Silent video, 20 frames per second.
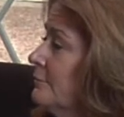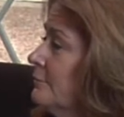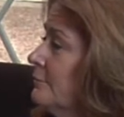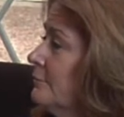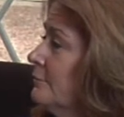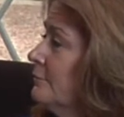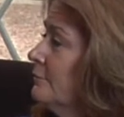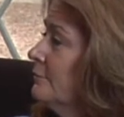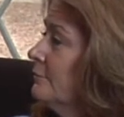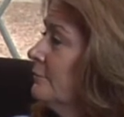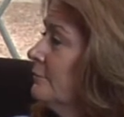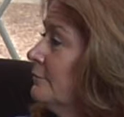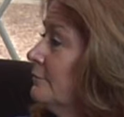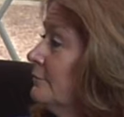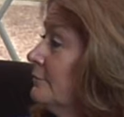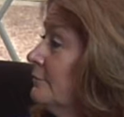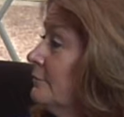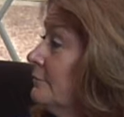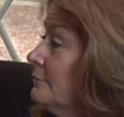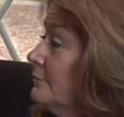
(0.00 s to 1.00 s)

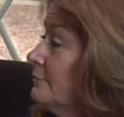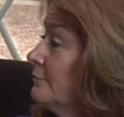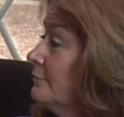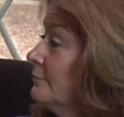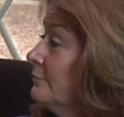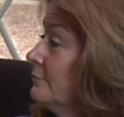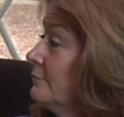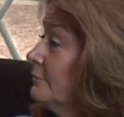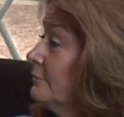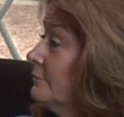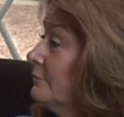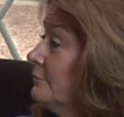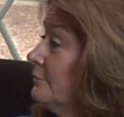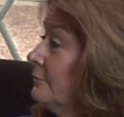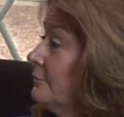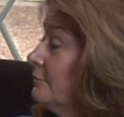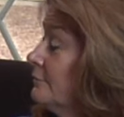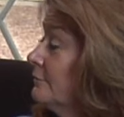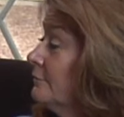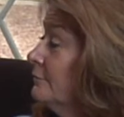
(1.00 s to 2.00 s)

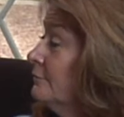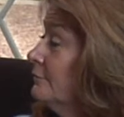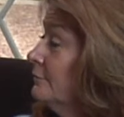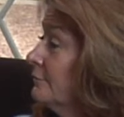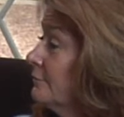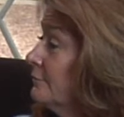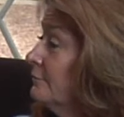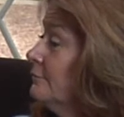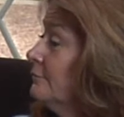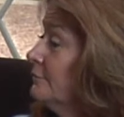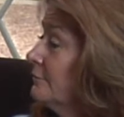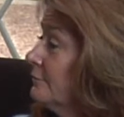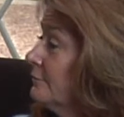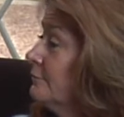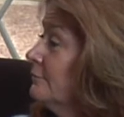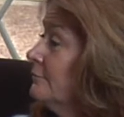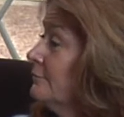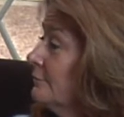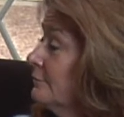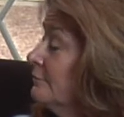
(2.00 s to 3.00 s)

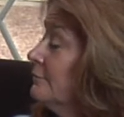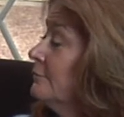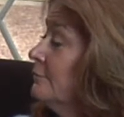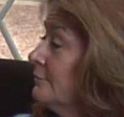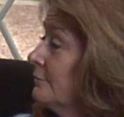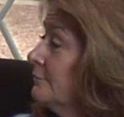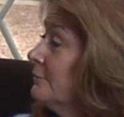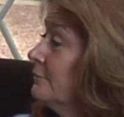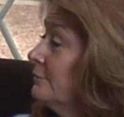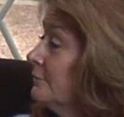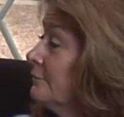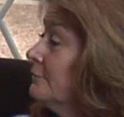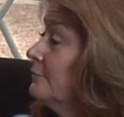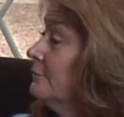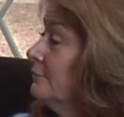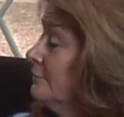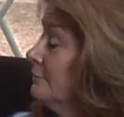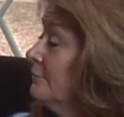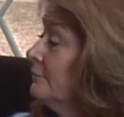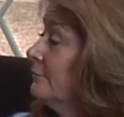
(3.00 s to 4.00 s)

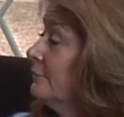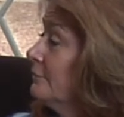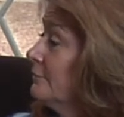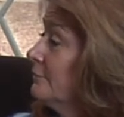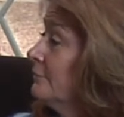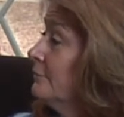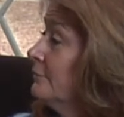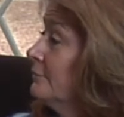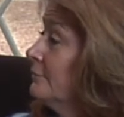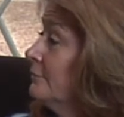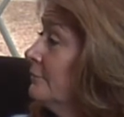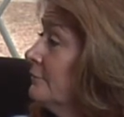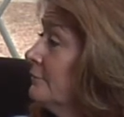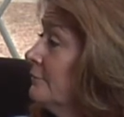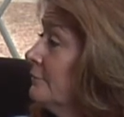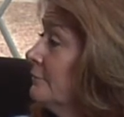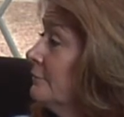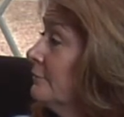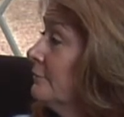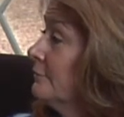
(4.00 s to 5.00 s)

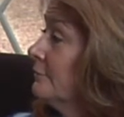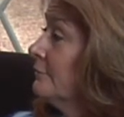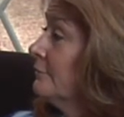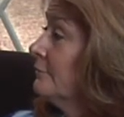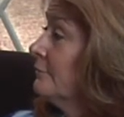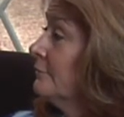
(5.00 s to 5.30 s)
This person isn't speaking.